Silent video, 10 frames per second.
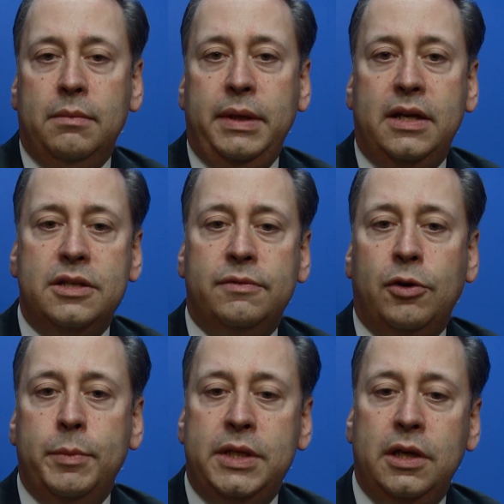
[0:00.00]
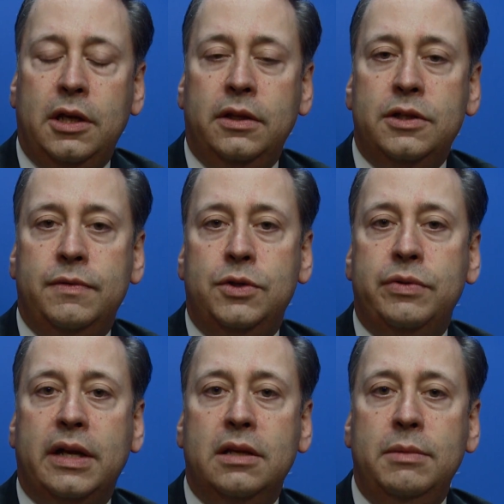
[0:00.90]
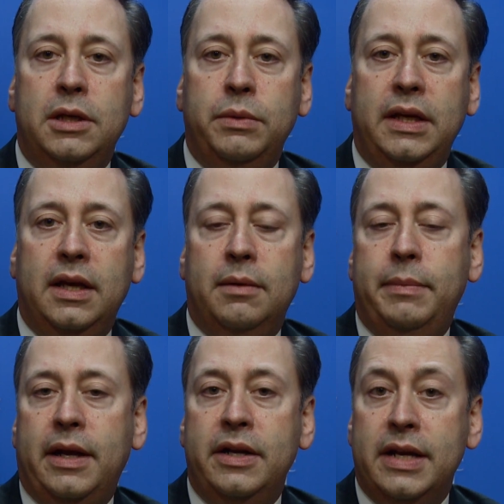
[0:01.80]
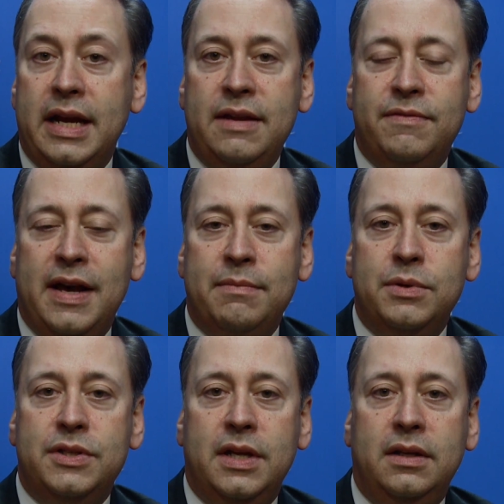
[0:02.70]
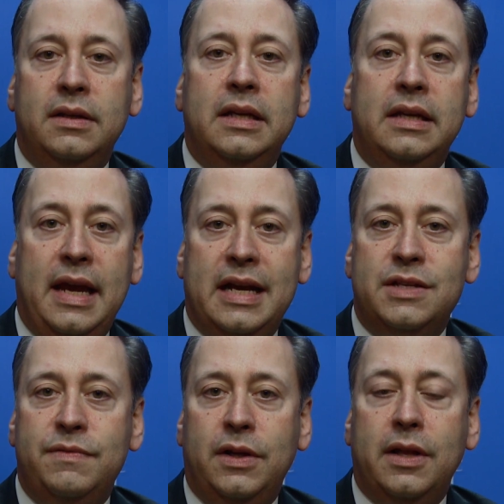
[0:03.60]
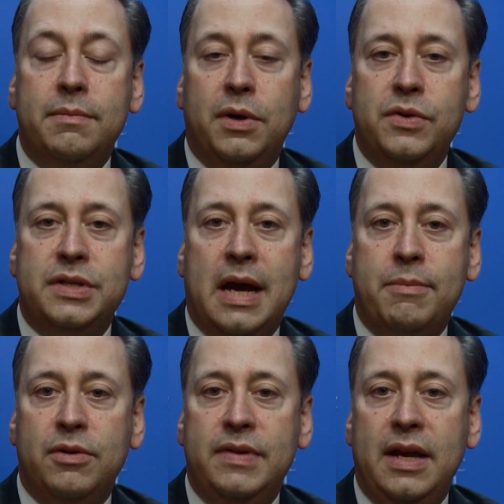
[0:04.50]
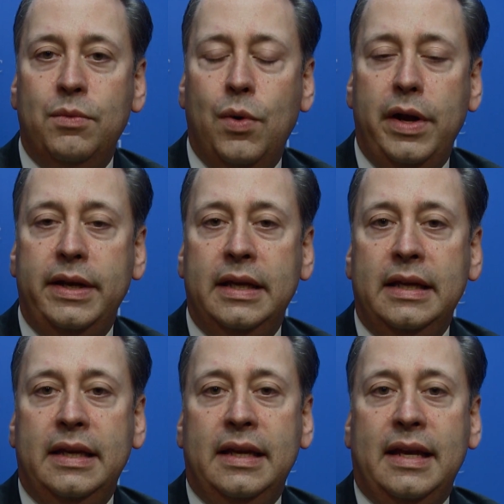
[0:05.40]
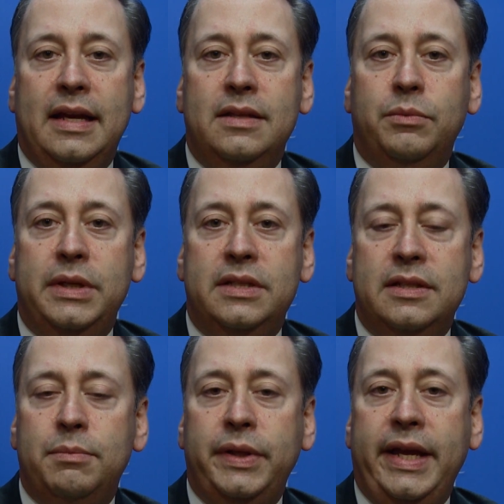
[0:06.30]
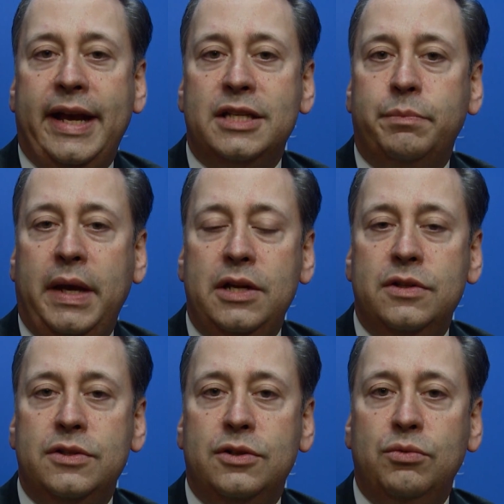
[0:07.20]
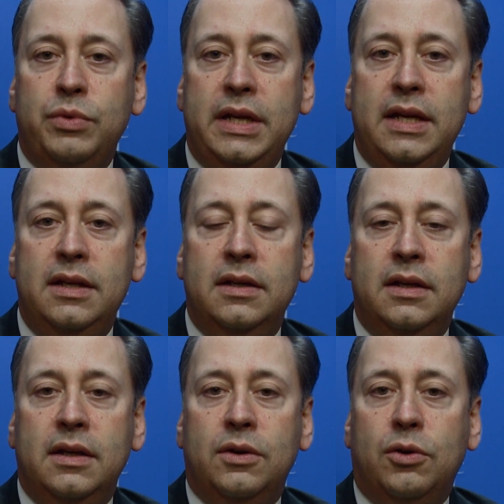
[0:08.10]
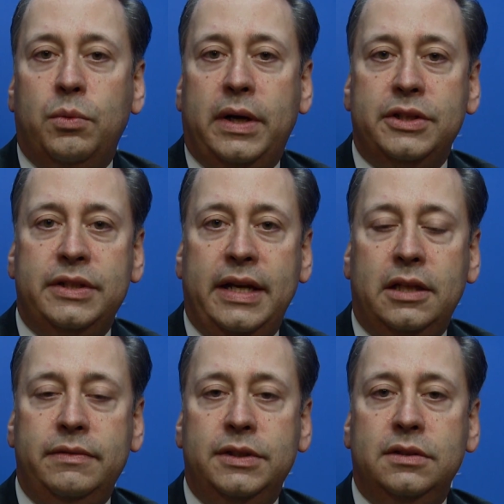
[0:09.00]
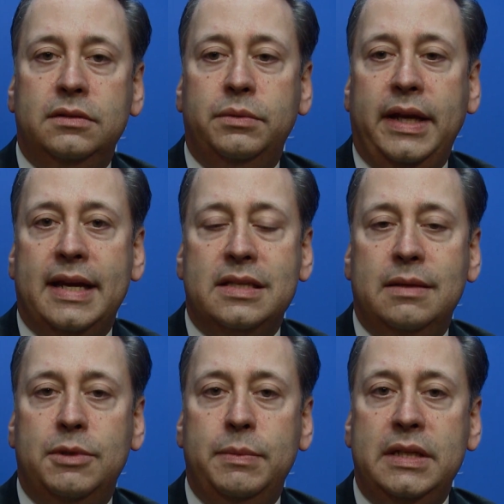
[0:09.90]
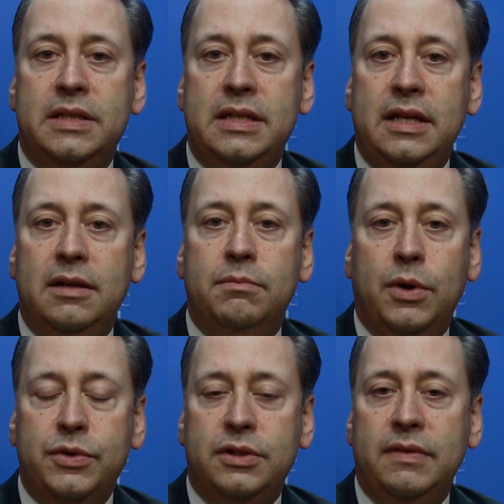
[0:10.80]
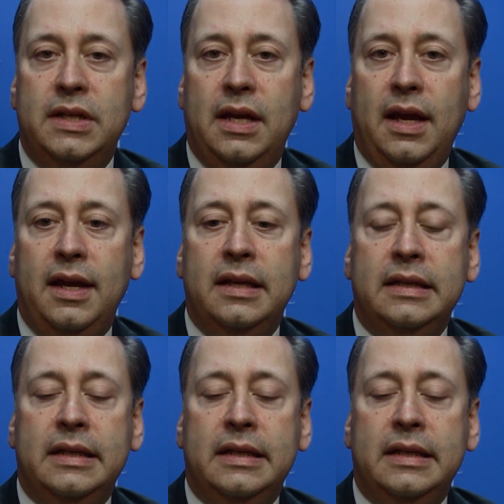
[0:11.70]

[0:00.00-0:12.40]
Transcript: Because of our meticulous vitrectomy, we get about a ninety-five percent gas fill on postoperative day one, and we simply ask patients to read or watch television. We ask them to be seated most of the day,